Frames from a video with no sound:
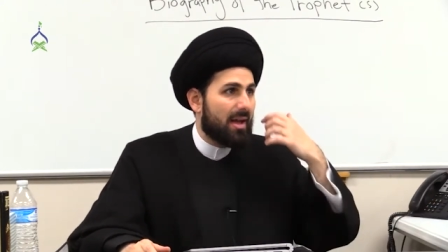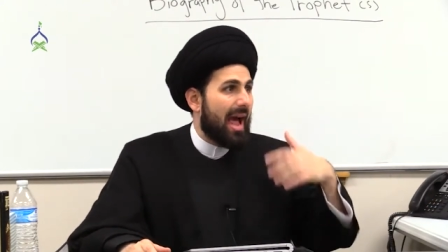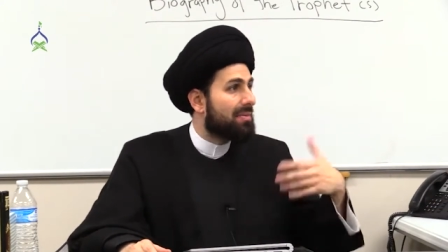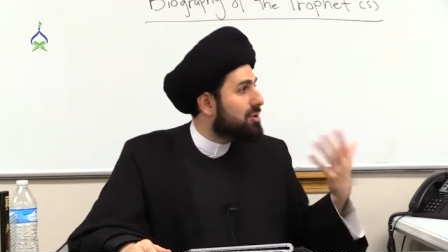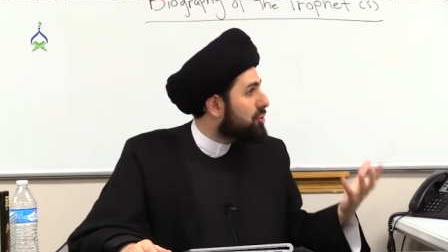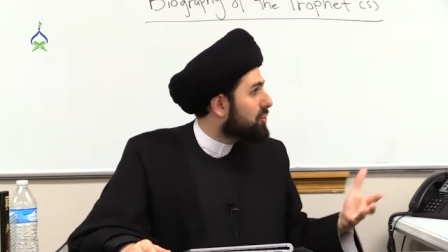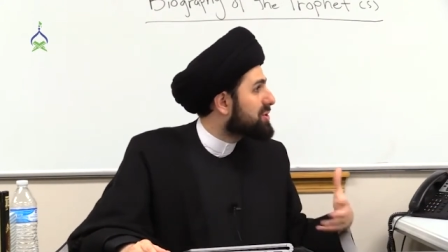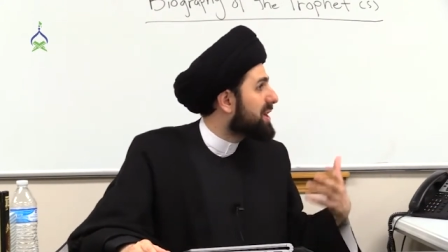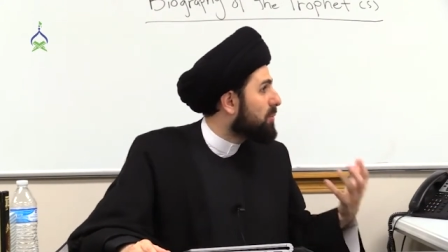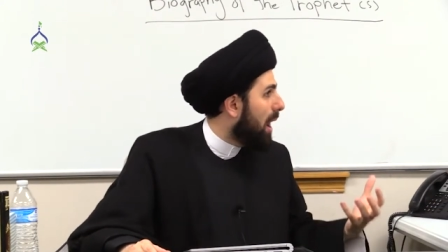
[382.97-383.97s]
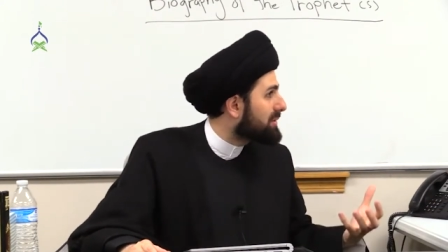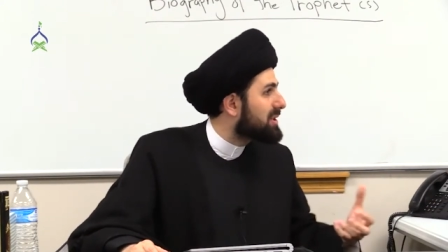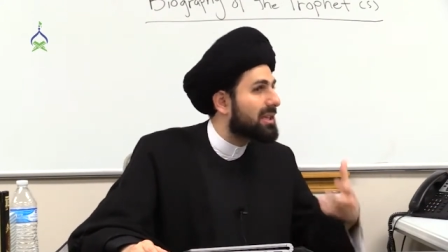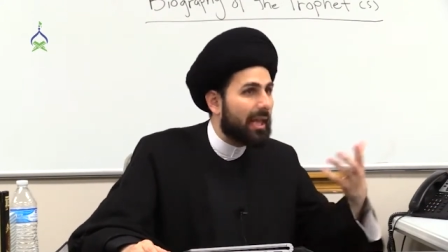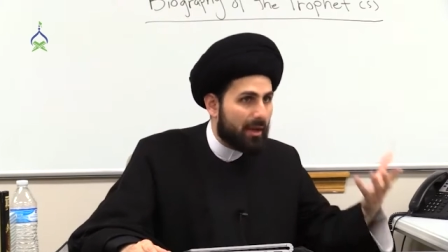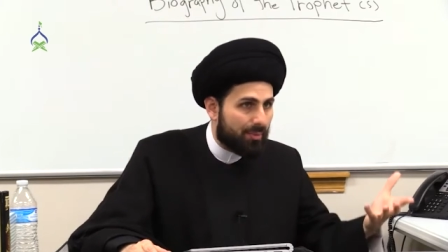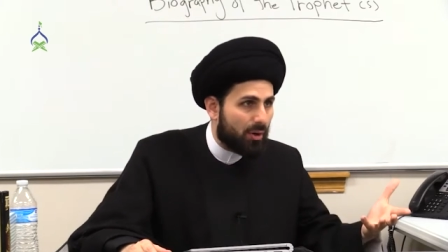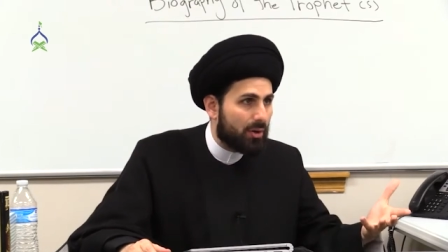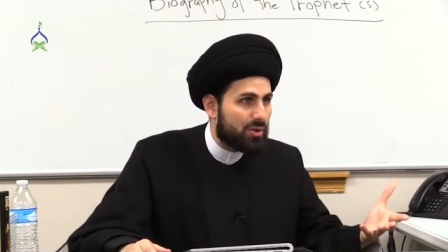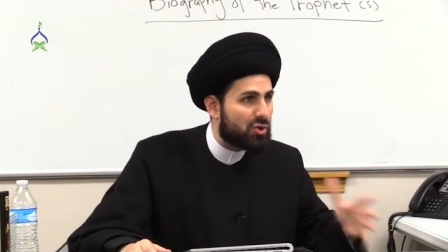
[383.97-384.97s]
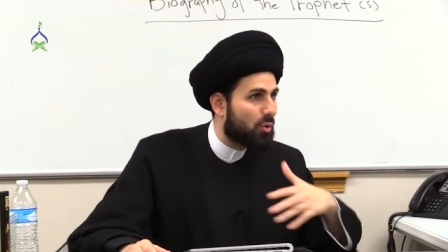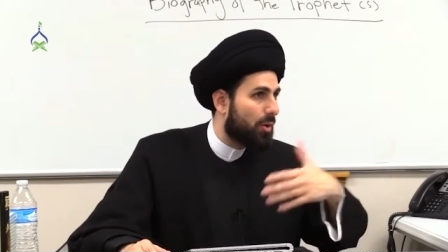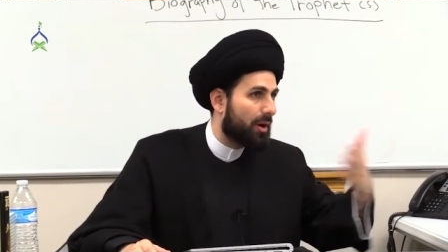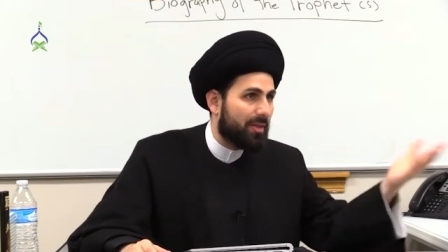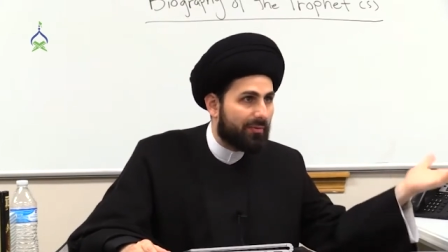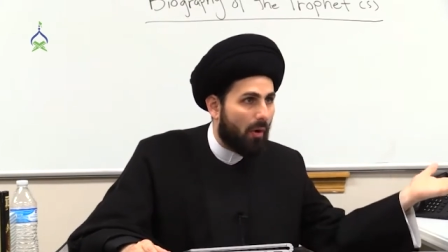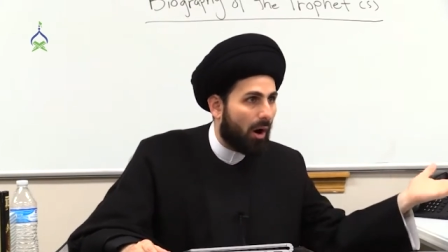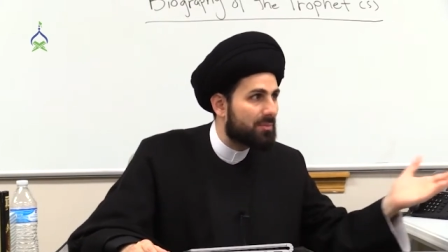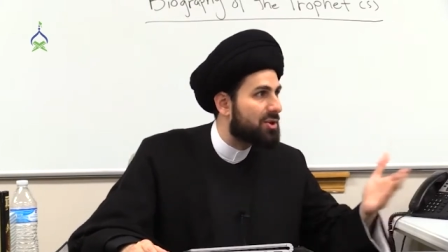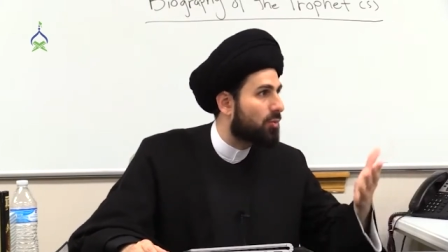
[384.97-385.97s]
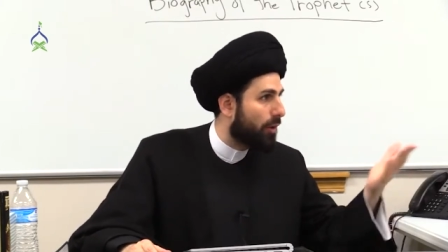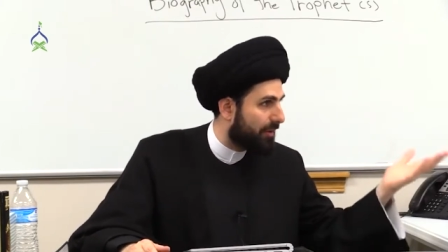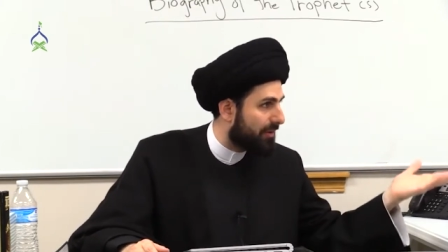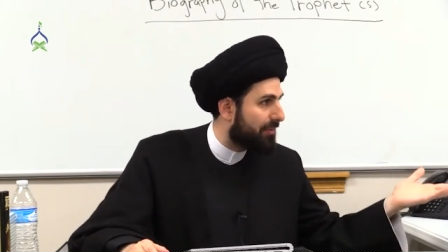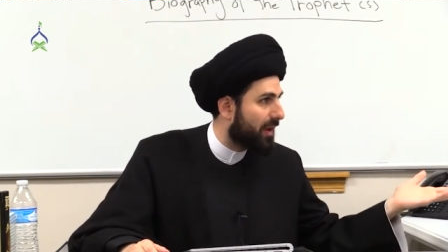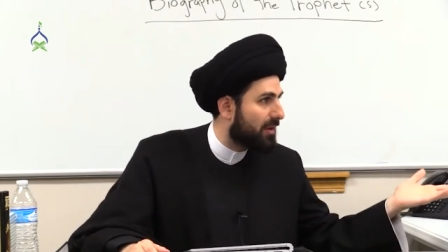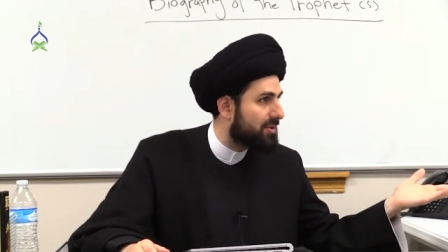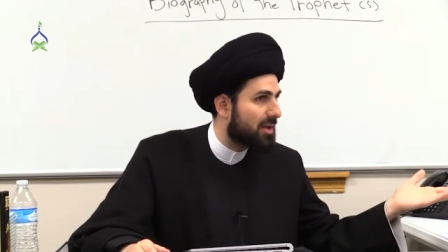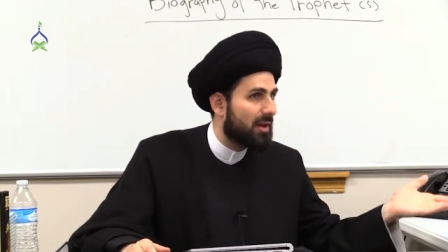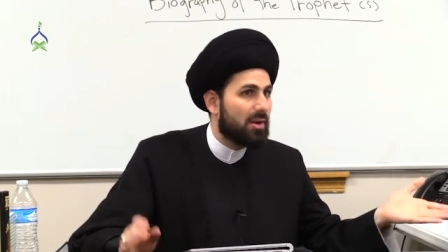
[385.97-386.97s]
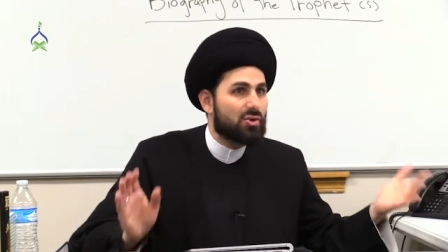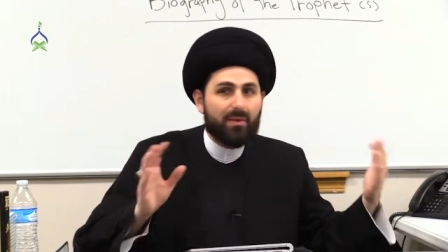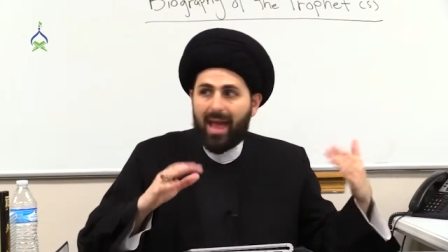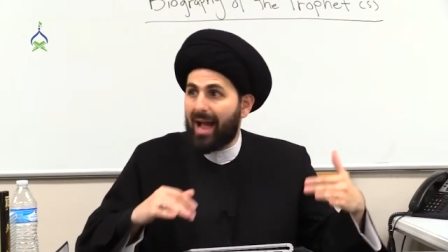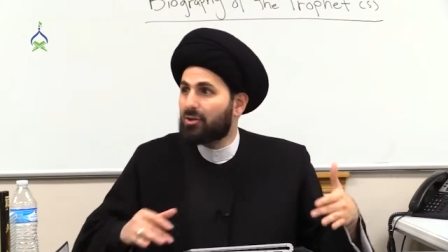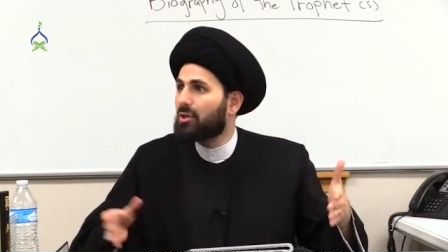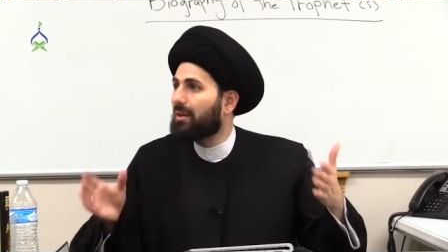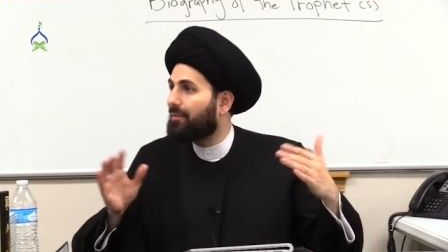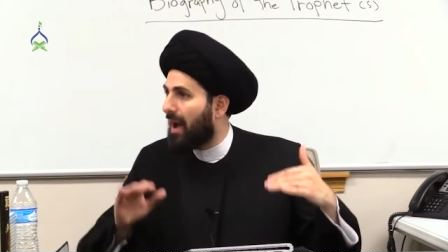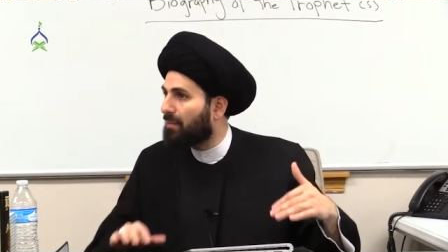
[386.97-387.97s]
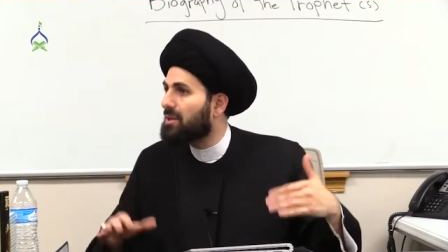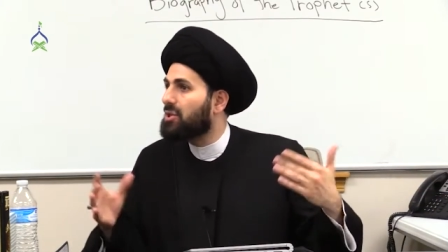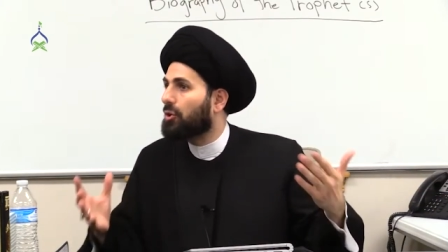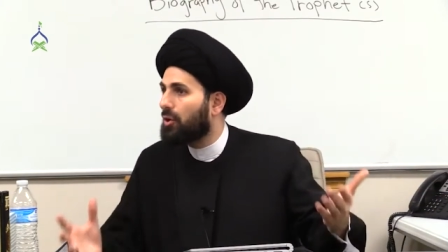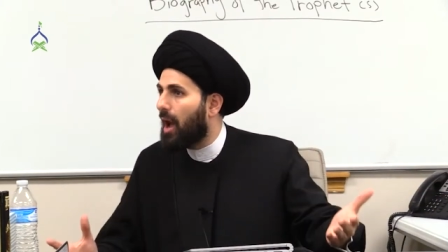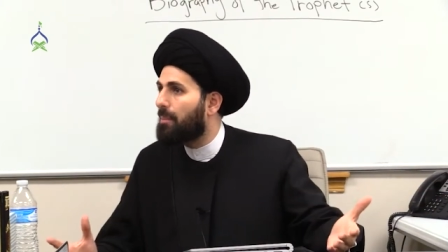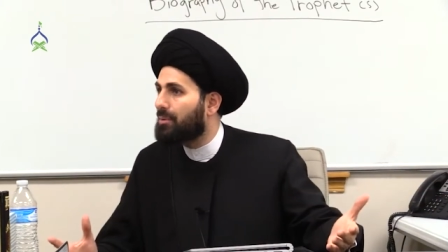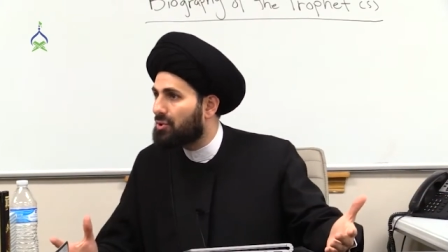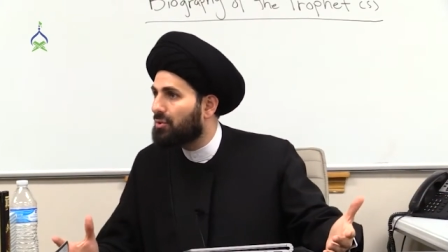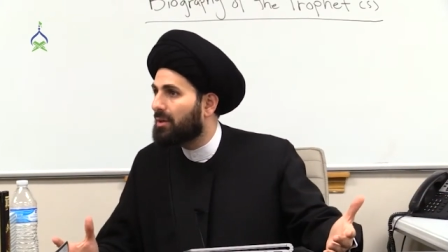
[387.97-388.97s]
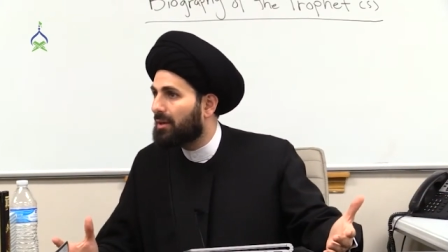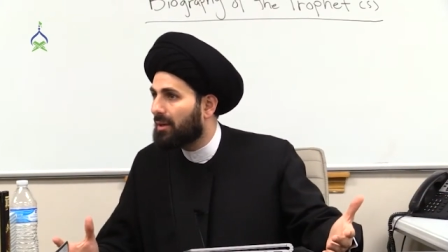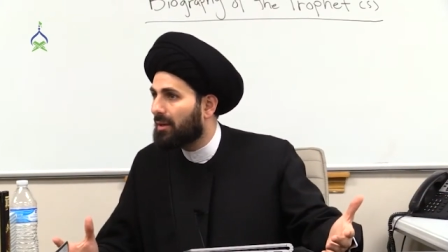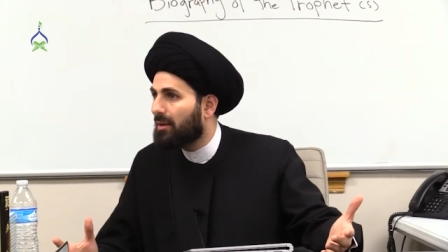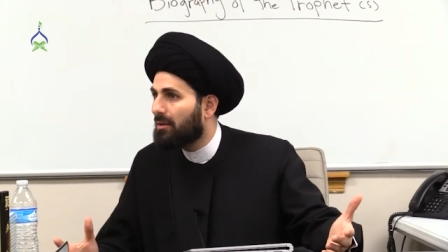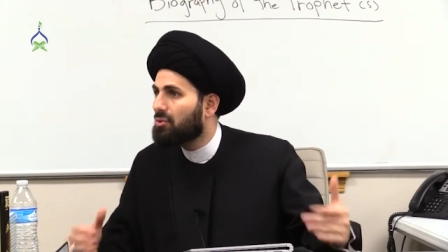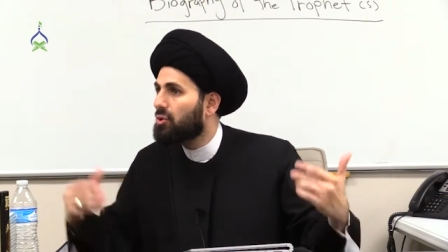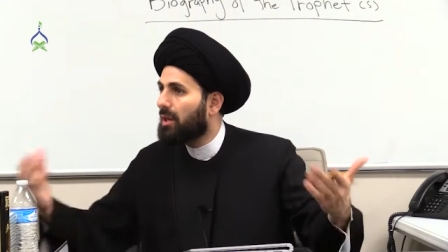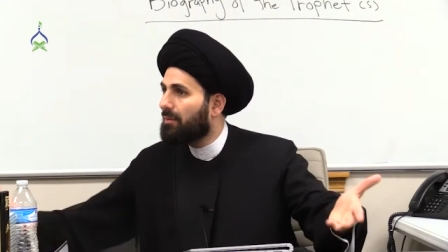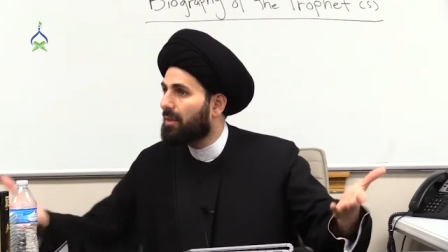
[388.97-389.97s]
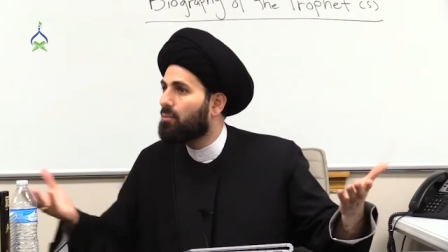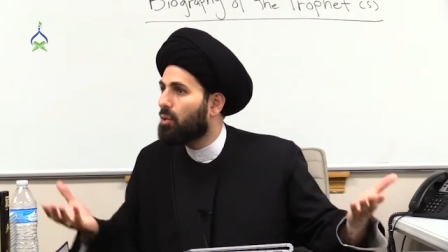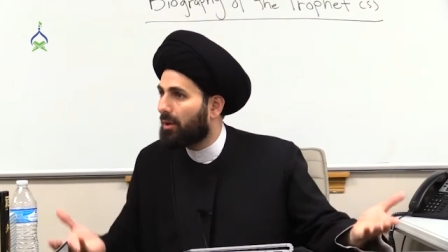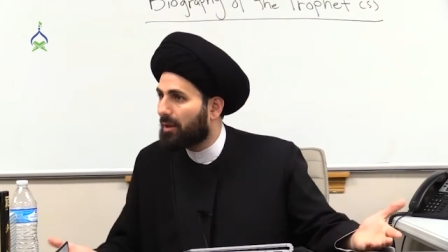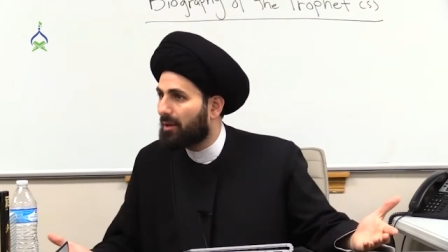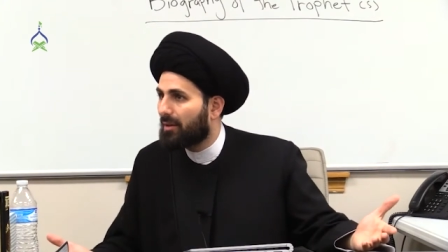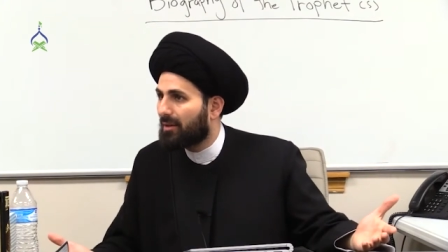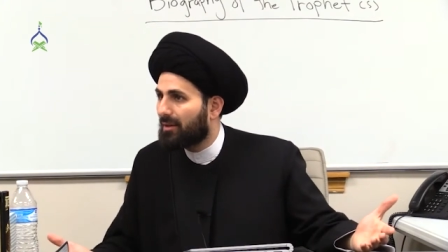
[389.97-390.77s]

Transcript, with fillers: And the Jews, they wanted laborers to work the farms and work the fields. So they actually found this a good opportunity to give them work.